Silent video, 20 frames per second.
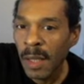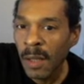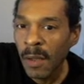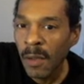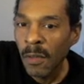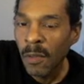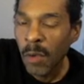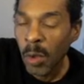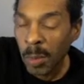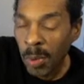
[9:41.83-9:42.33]

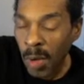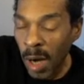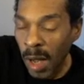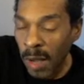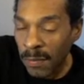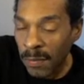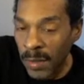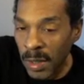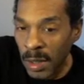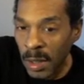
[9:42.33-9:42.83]
For
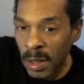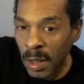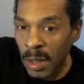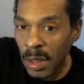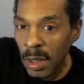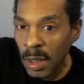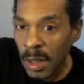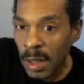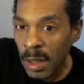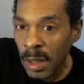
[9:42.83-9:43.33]
profit?
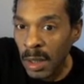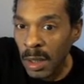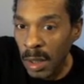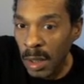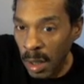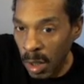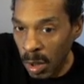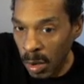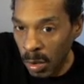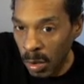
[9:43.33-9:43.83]

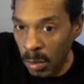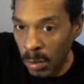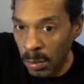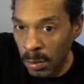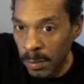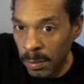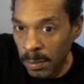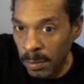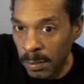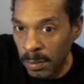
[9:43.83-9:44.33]
No.
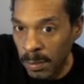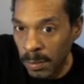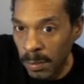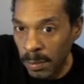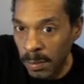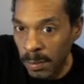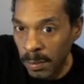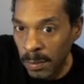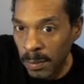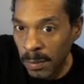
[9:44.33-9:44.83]

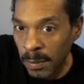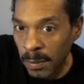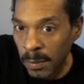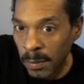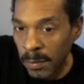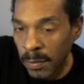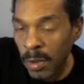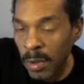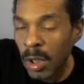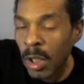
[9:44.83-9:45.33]

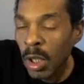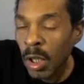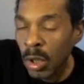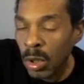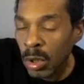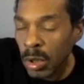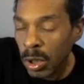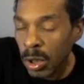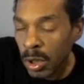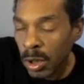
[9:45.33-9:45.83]
For long
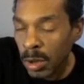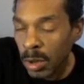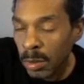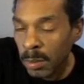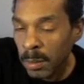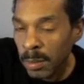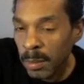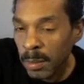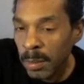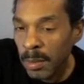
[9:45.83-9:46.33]
term?
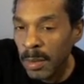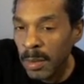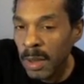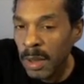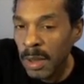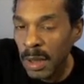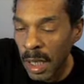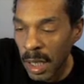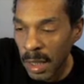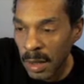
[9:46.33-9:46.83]

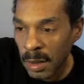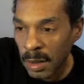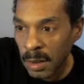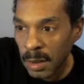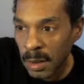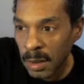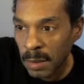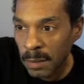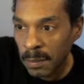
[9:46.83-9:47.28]
Yes.